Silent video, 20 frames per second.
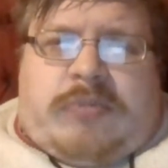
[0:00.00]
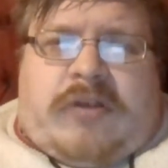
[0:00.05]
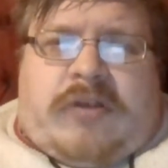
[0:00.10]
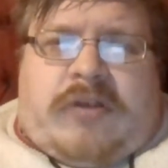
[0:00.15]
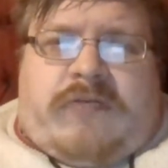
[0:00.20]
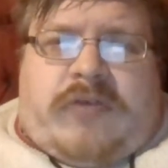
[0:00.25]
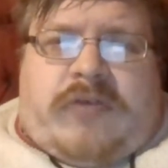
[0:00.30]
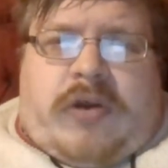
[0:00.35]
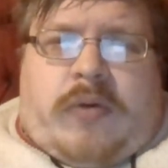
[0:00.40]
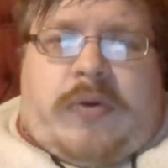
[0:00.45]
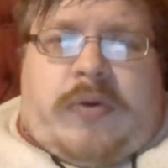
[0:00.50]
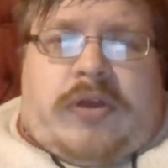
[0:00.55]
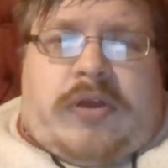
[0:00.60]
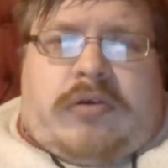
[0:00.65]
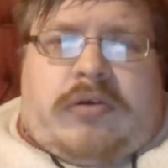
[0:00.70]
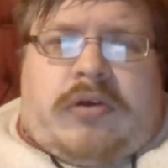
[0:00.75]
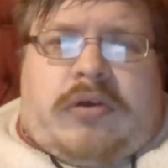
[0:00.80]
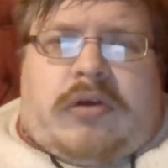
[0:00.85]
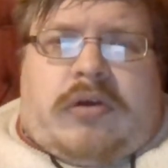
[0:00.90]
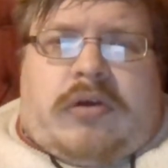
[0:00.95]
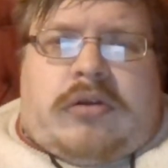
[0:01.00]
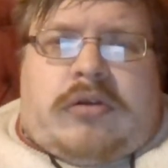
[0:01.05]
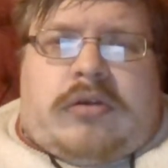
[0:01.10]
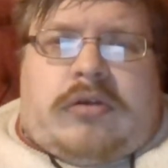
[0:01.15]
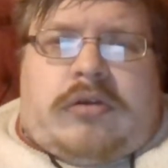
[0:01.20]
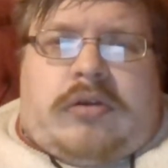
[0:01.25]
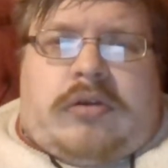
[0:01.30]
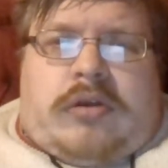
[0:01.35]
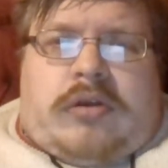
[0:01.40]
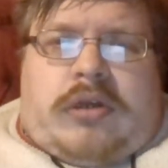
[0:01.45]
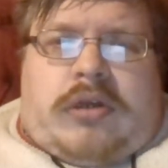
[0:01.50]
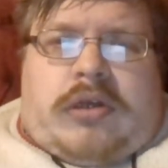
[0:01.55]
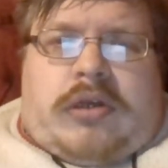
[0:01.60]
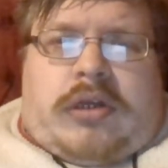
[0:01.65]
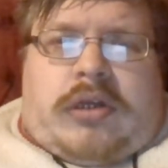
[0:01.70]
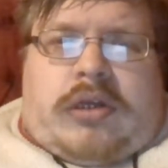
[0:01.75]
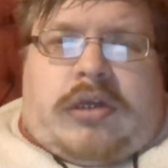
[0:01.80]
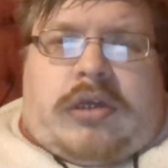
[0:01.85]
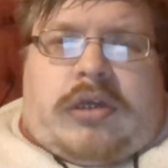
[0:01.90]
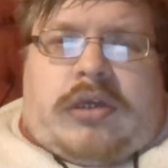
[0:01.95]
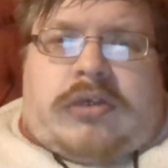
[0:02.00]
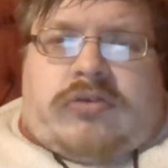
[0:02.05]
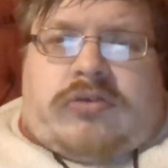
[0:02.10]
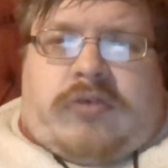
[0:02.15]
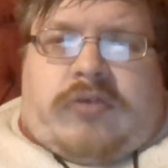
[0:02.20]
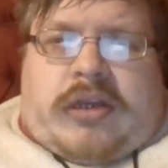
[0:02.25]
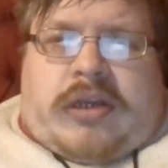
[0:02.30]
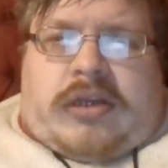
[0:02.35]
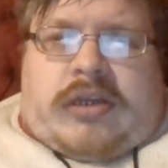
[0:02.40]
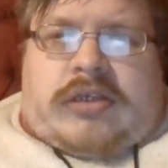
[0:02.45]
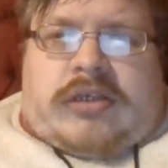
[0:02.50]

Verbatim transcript: his greatness, his mighty hand, his outstretched arm,